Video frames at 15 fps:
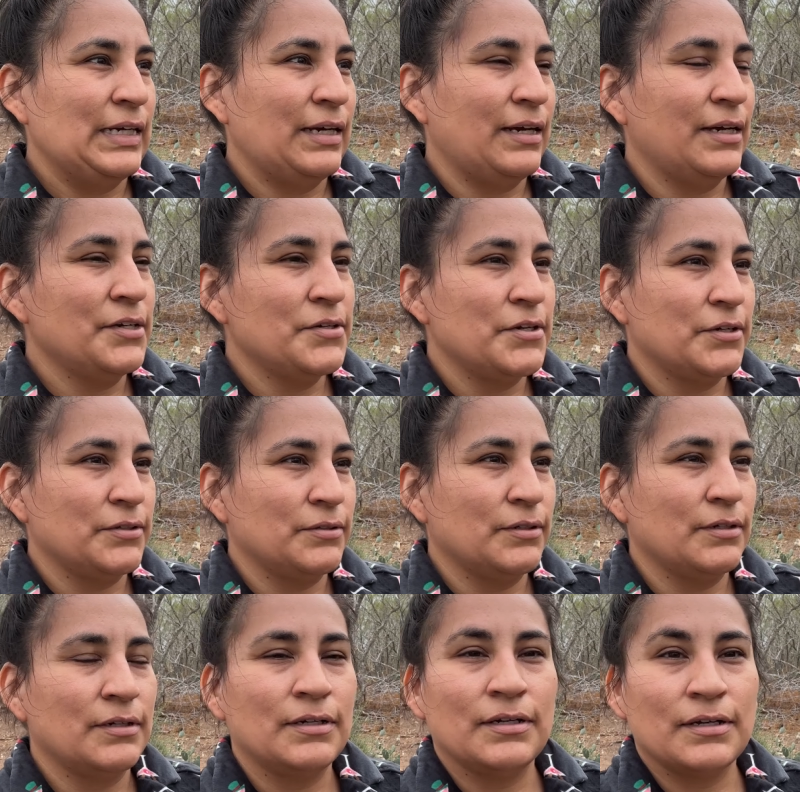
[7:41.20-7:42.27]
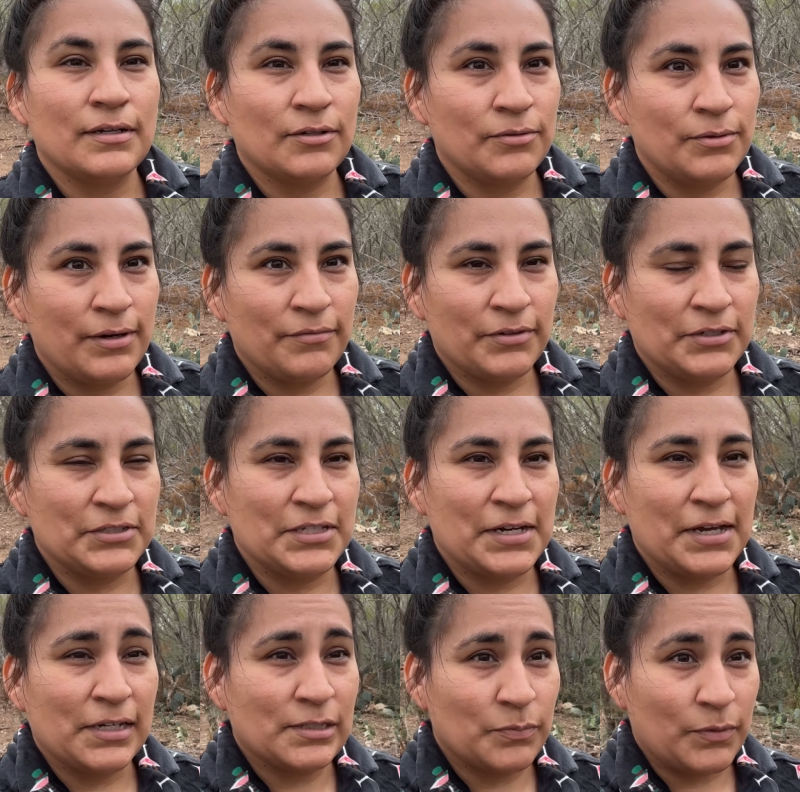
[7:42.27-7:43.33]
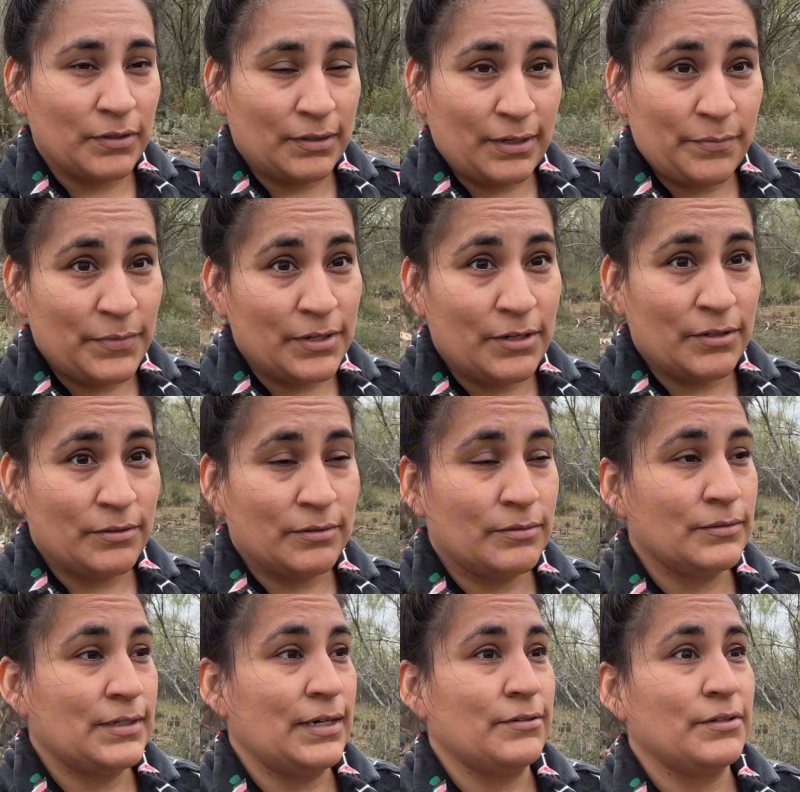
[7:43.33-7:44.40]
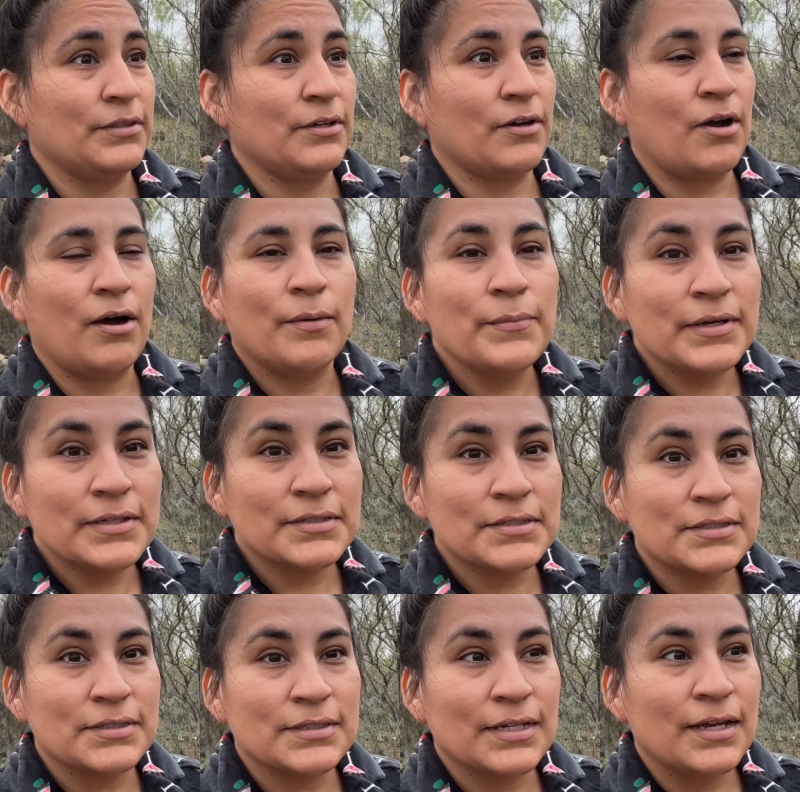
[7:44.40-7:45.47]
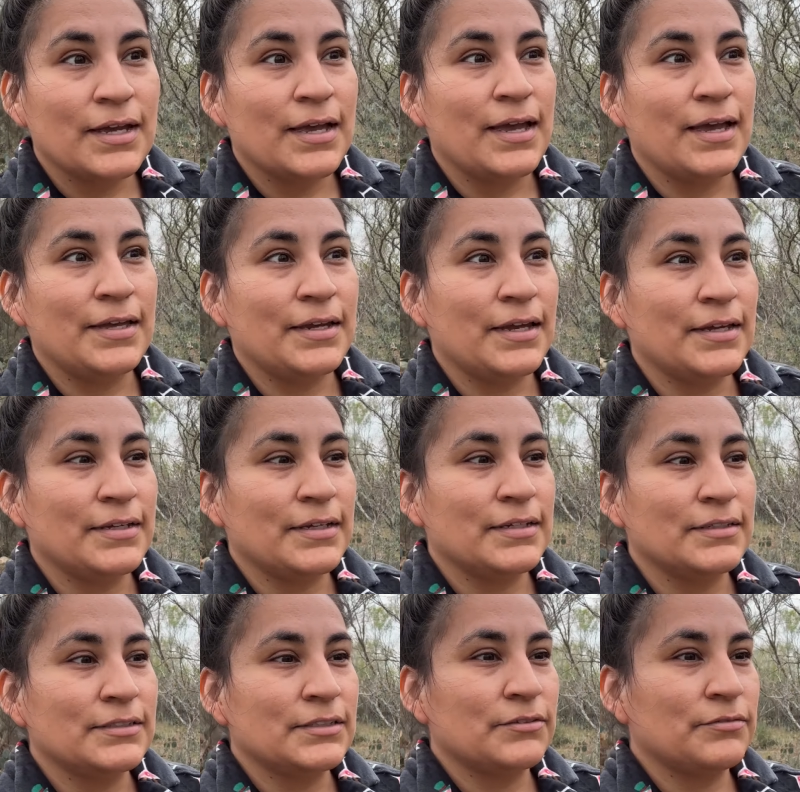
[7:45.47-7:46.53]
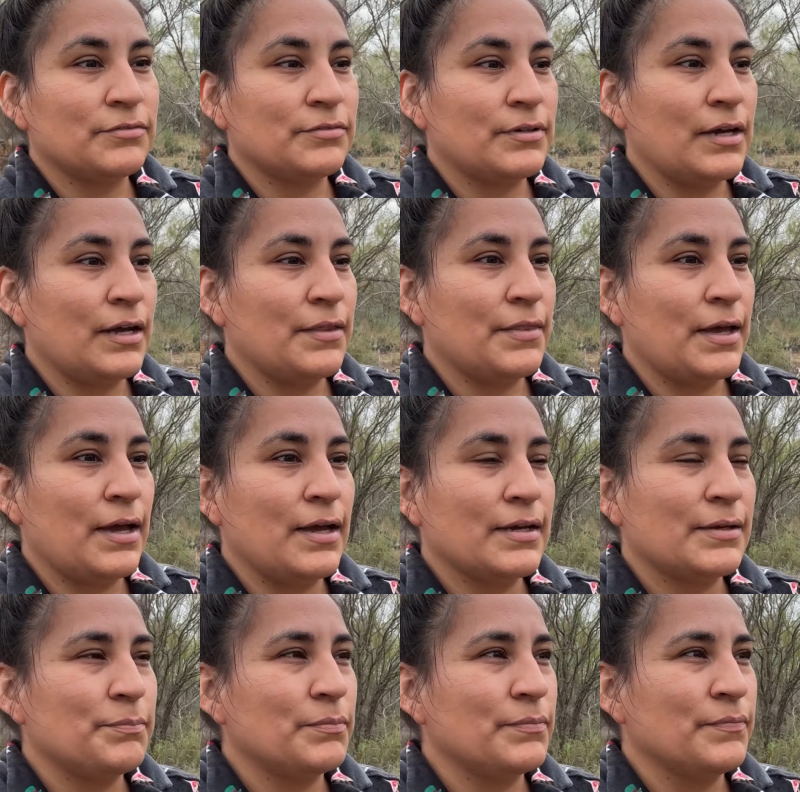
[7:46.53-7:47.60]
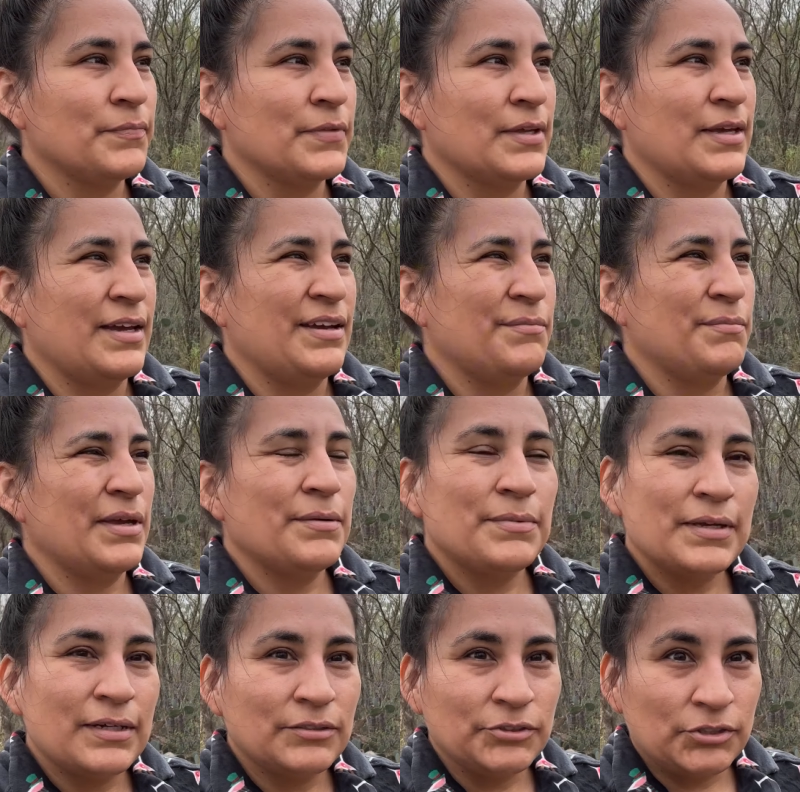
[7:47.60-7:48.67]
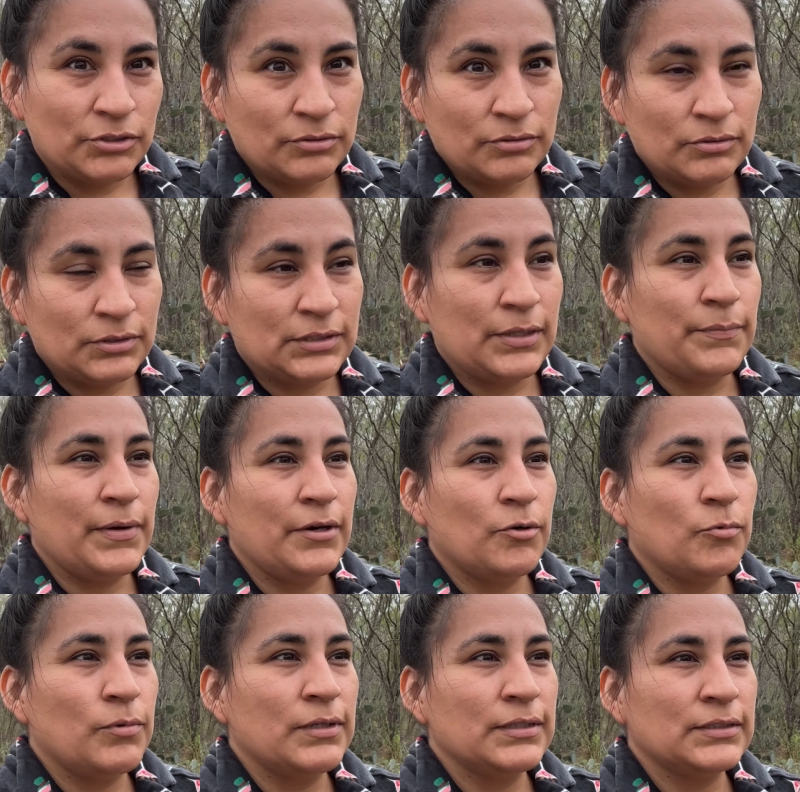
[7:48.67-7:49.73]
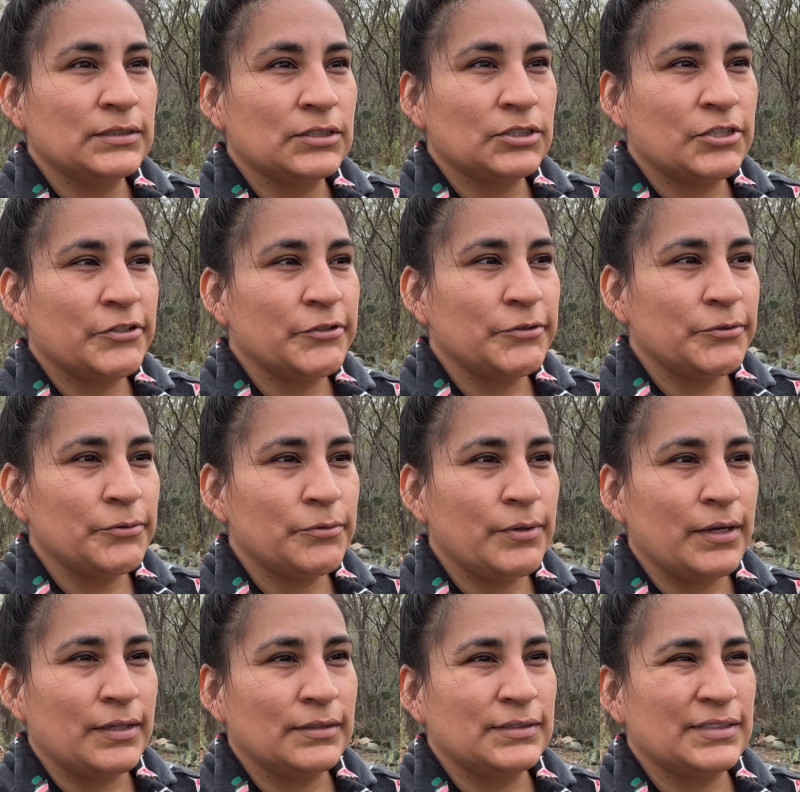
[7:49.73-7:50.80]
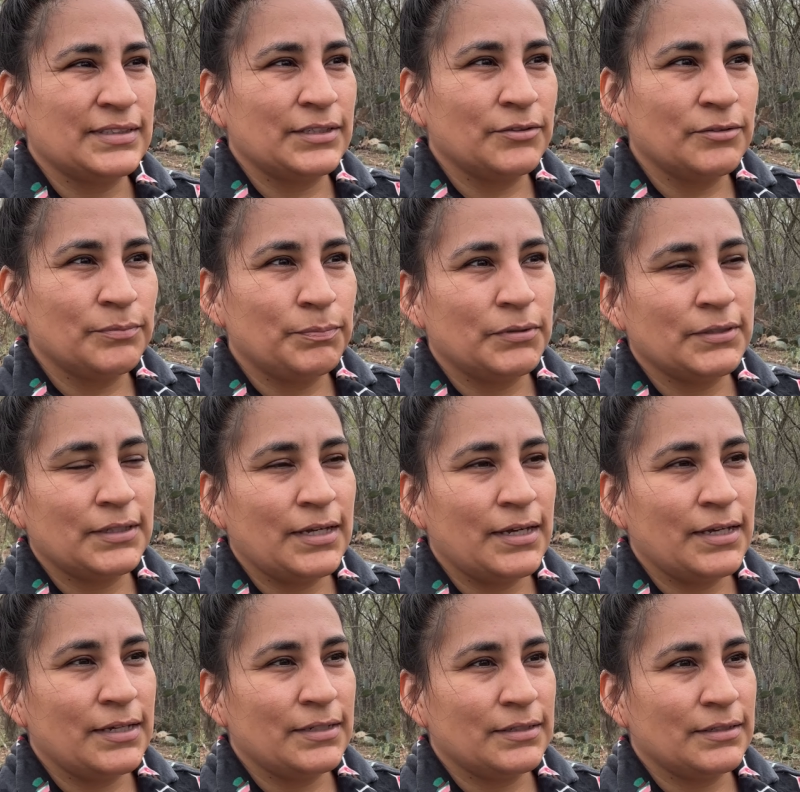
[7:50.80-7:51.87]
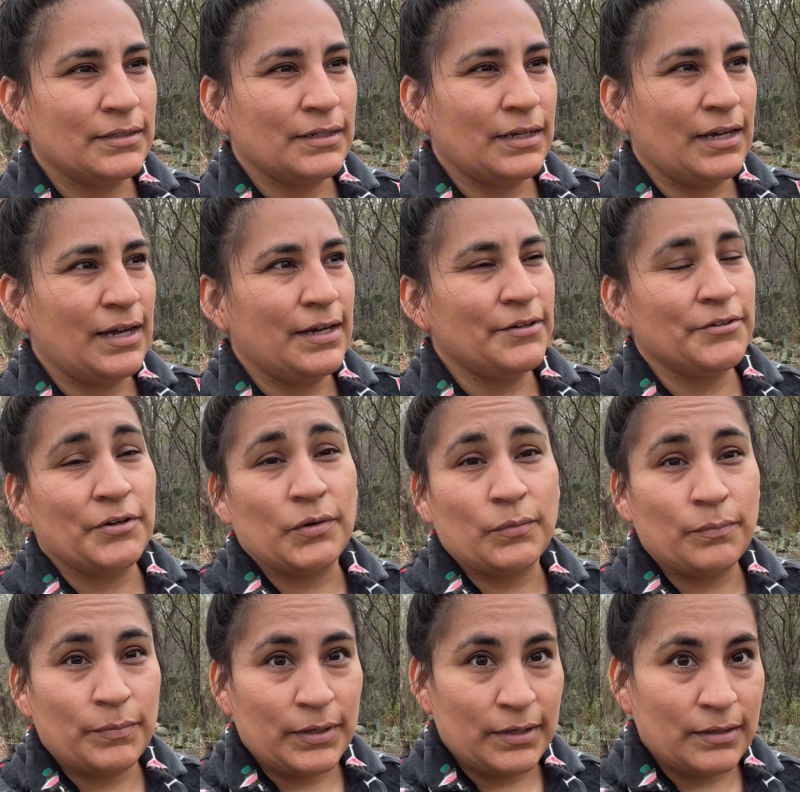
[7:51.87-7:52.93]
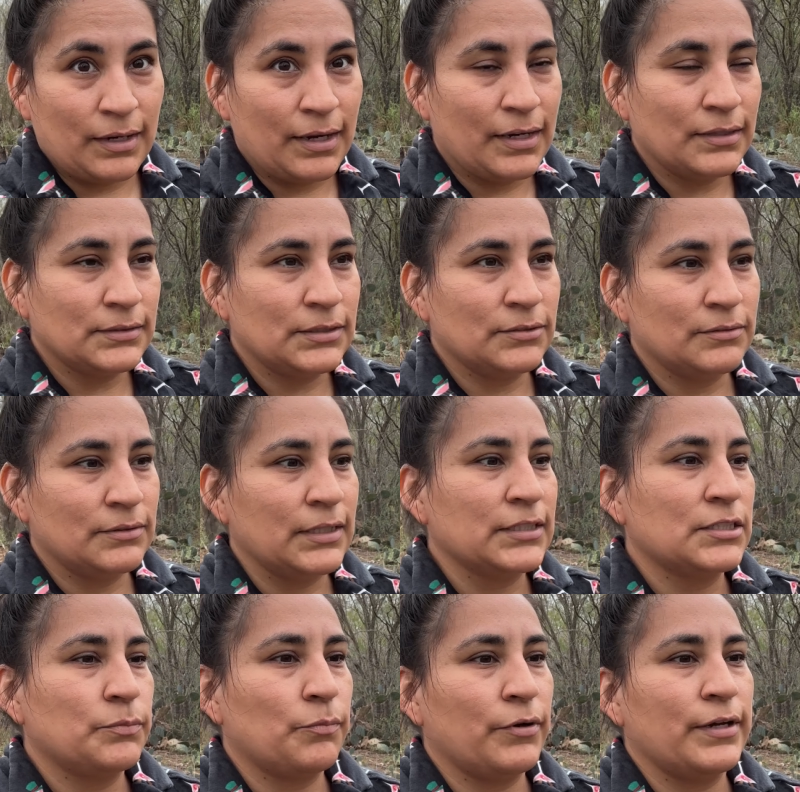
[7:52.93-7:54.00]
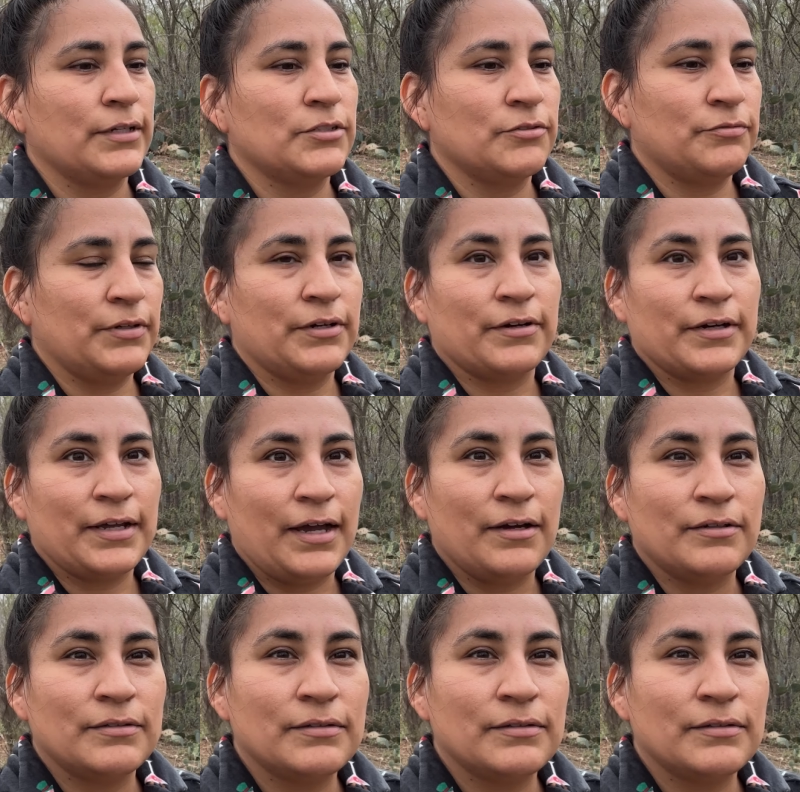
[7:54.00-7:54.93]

I don't know. If whoever's an expert, let me know down in the comments any ideas of that. Maybe I'll do some metal ones too and still put that. I don't know, but I got till next spring to figure it out.